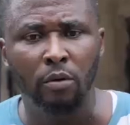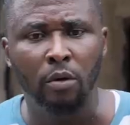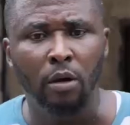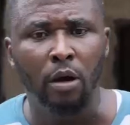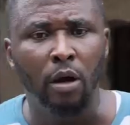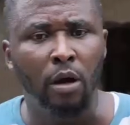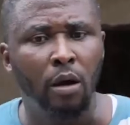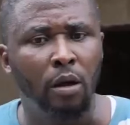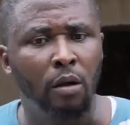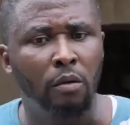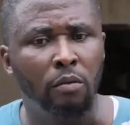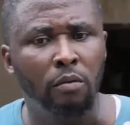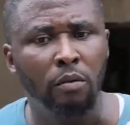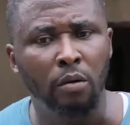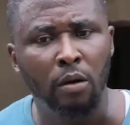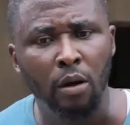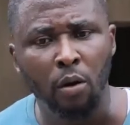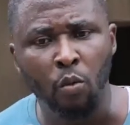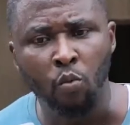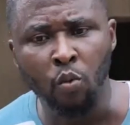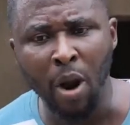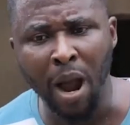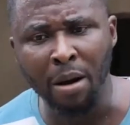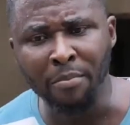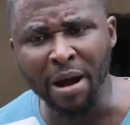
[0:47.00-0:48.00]
Where are
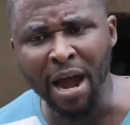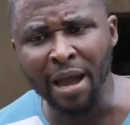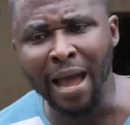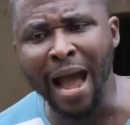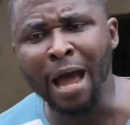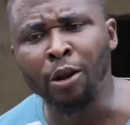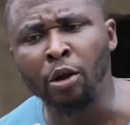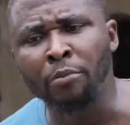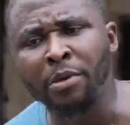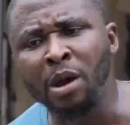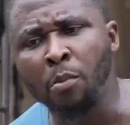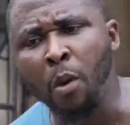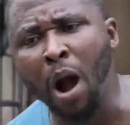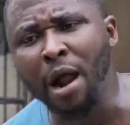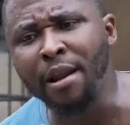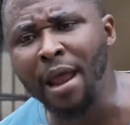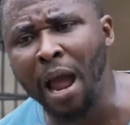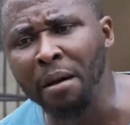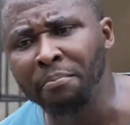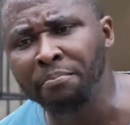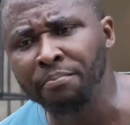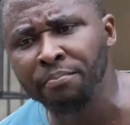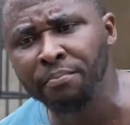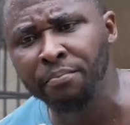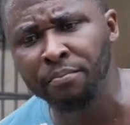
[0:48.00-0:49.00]
you? Where am I? I know me where
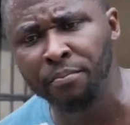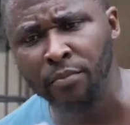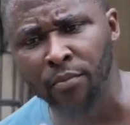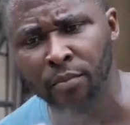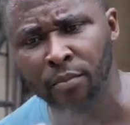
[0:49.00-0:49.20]
I am.